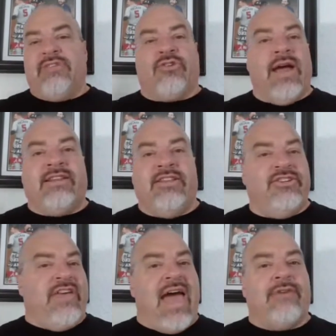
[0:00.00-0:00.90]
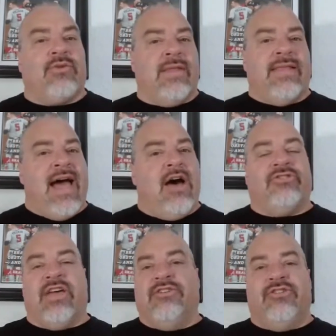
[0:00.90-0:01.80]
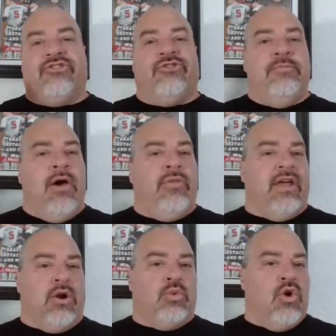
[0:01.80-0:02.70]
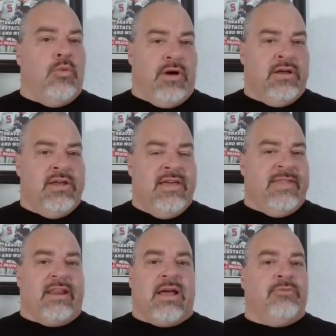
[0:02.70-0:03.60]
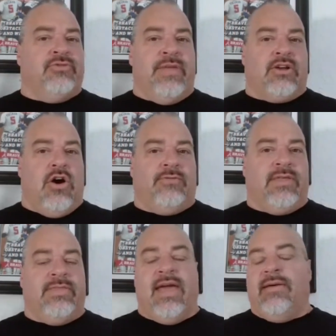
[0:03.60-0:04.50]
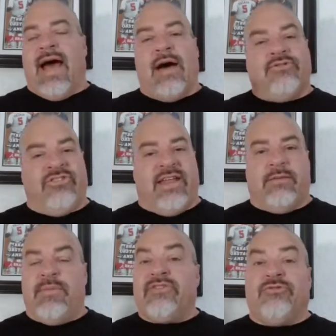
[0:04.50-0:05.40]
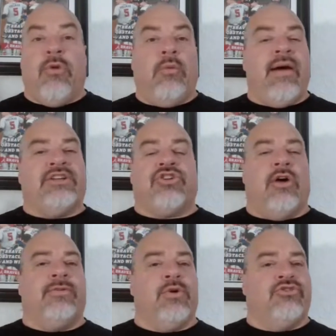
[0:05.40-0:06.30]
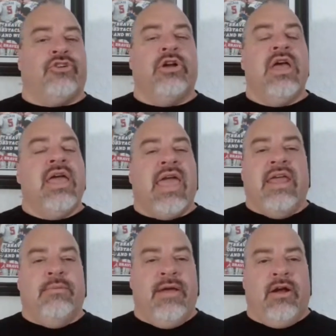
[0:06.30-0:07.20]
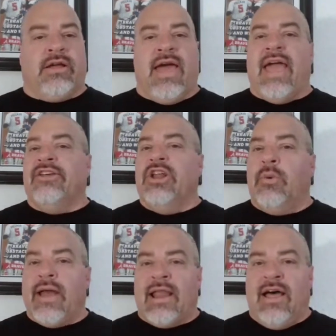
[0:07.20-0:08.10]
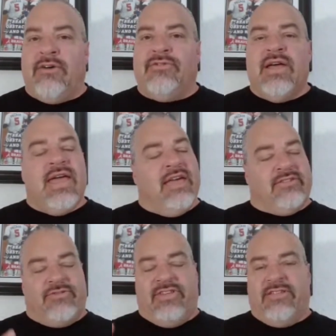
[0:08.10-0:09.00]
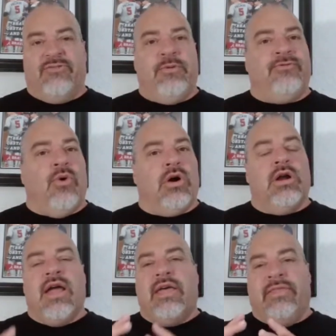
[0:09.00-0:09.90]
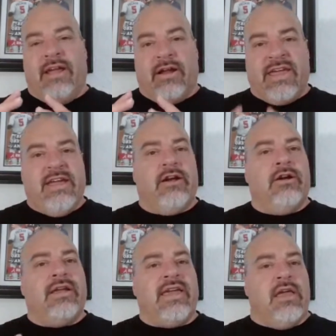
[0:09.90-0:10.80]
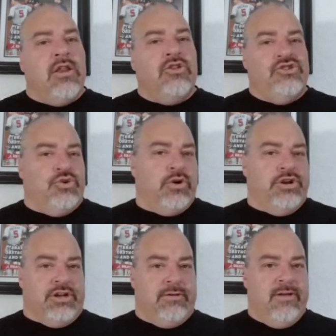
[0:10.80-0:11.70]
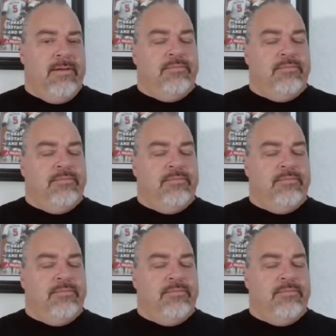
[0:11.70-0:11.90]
it's great to just have around the house and just smell that aroma that it comes from that coffee. They're outstanding. Best small batch coffee roaster in America. And you know what I love? As I've said this before, they're here in Georgia.